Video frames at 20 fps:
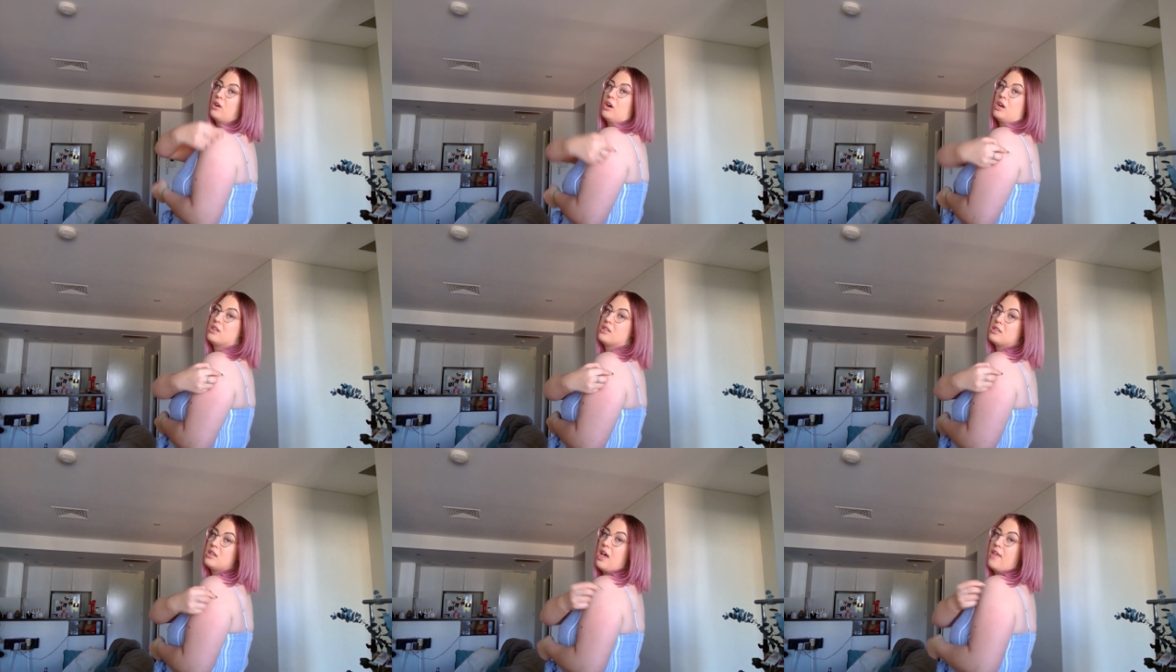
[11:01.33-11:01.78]

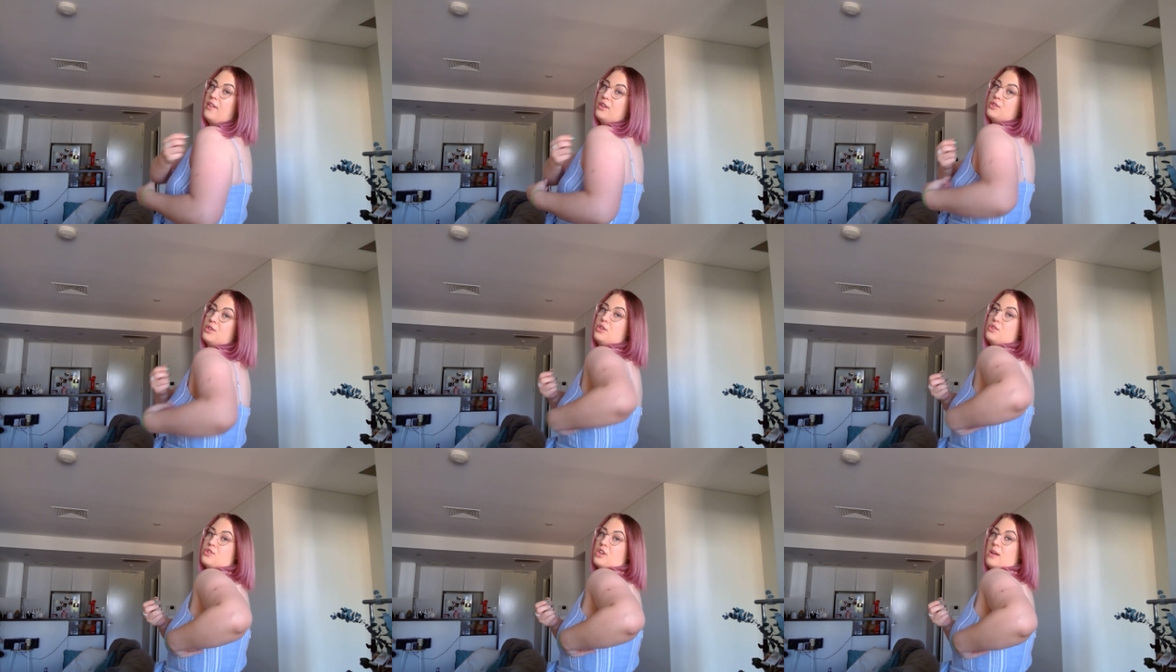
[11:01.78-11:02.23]
across and
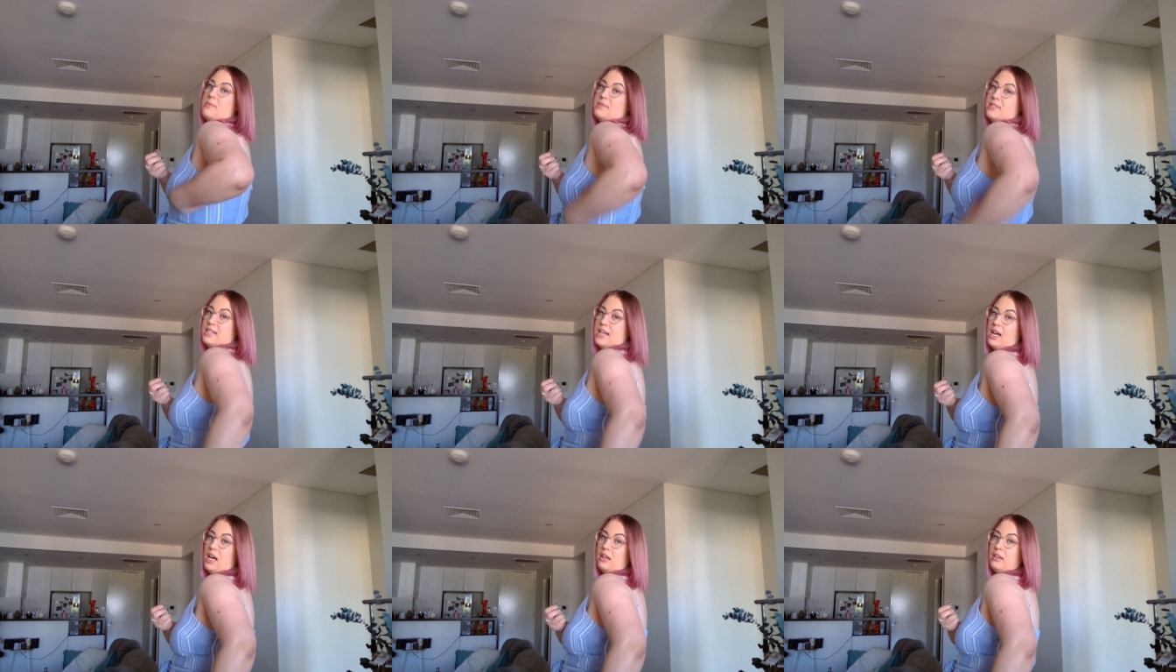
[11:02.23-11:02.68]
then 2
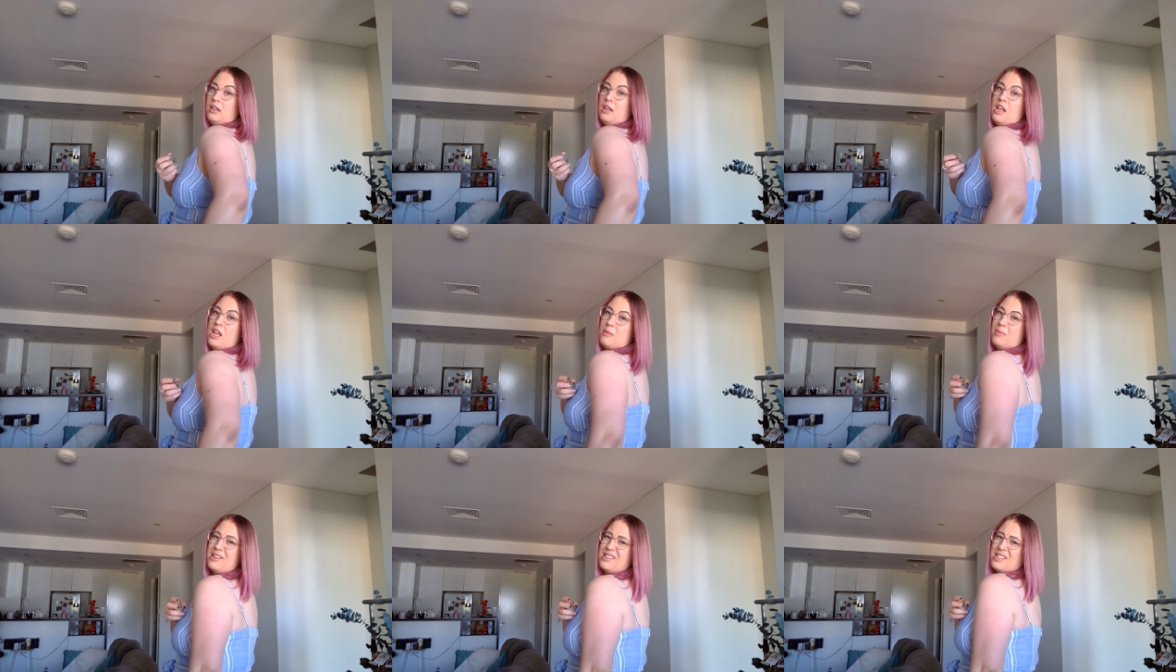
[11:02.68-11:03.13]
stripes down.
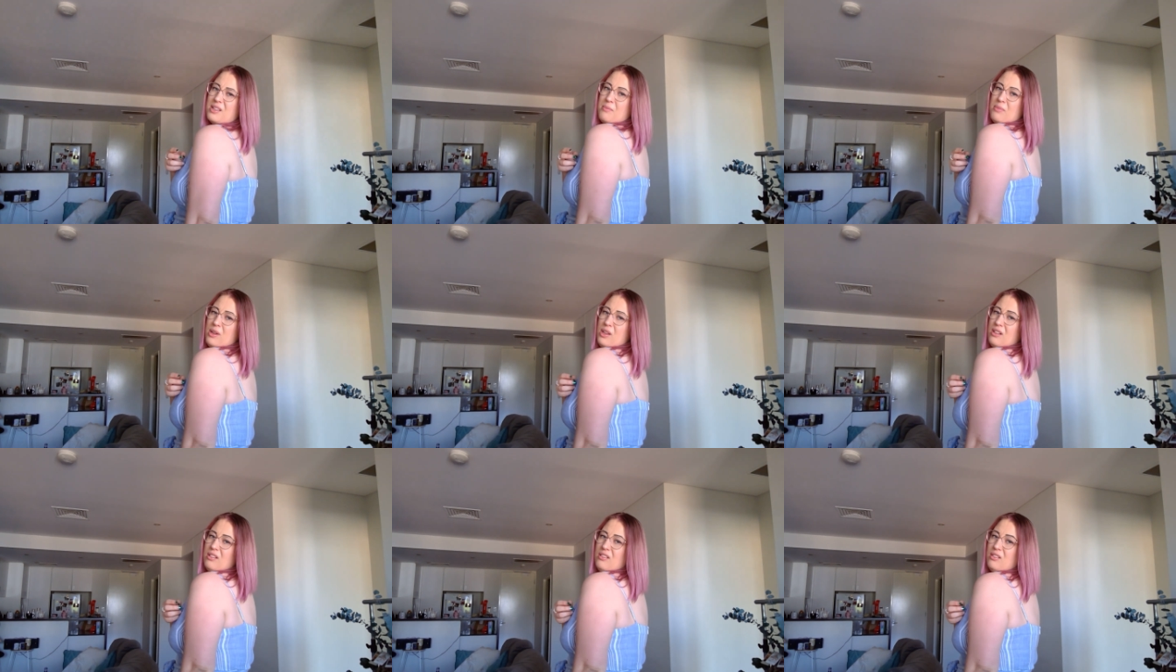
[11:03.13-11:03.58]
Am I
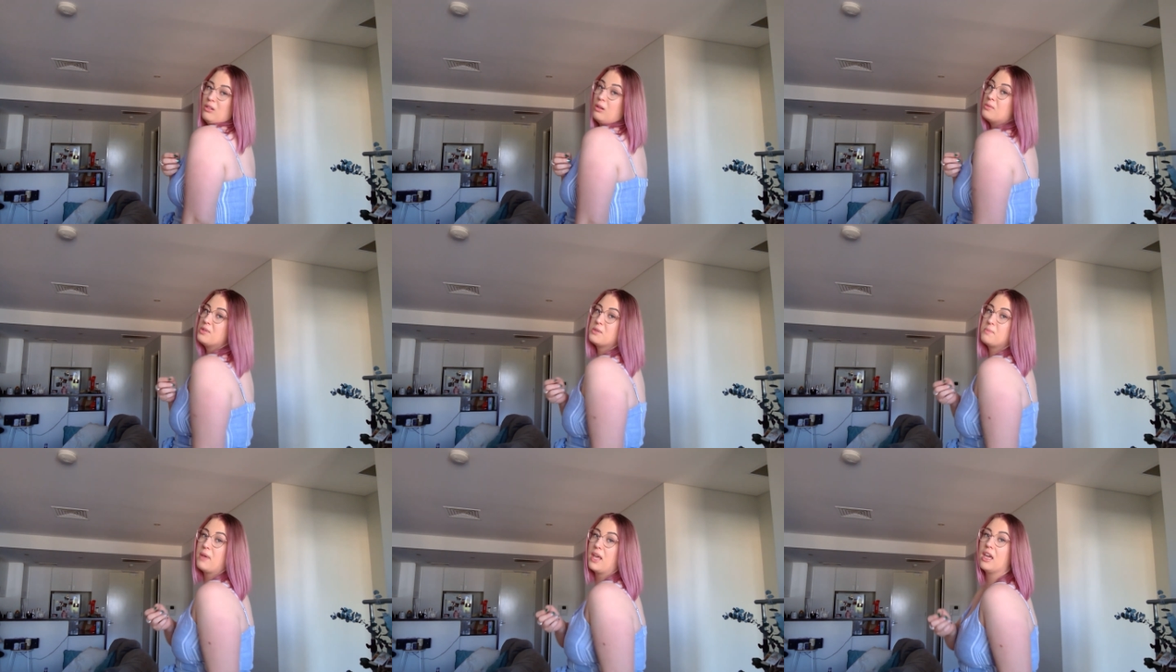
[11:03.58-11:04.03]
sunburned?
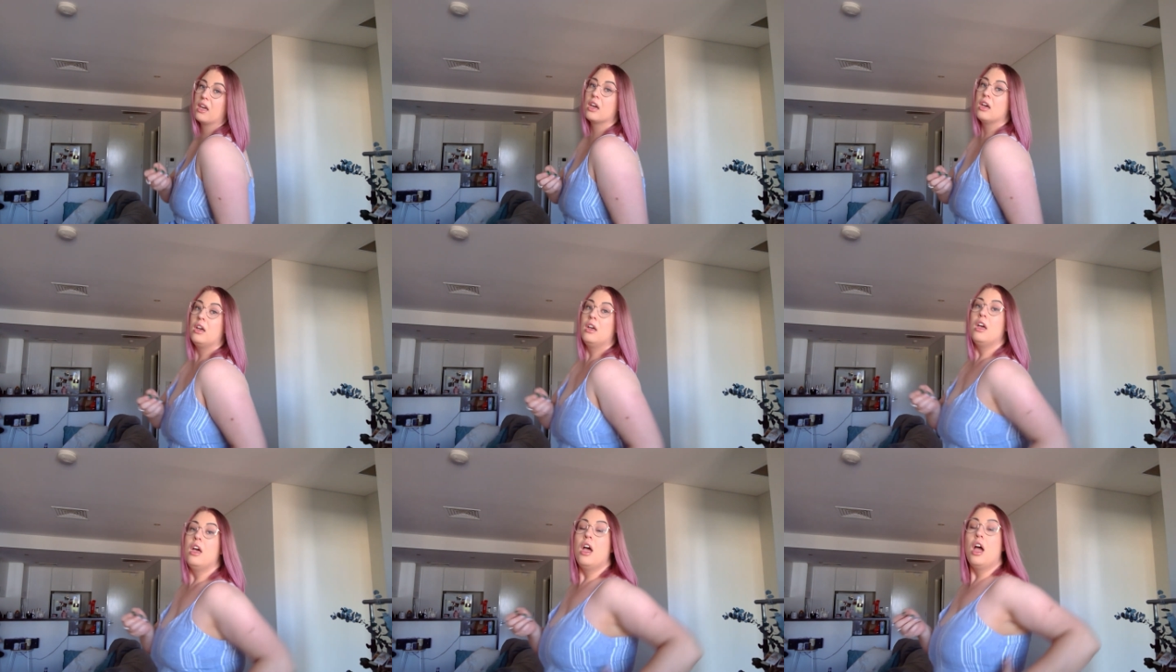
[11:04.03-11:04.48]
No, just
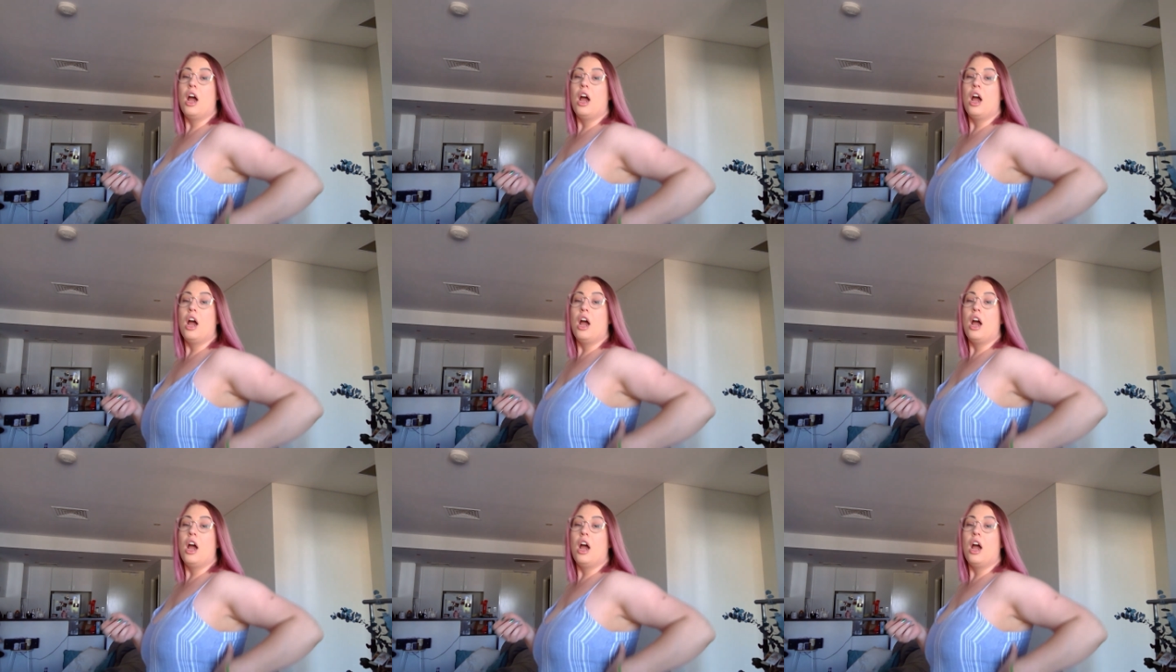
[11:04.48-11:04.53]
pink.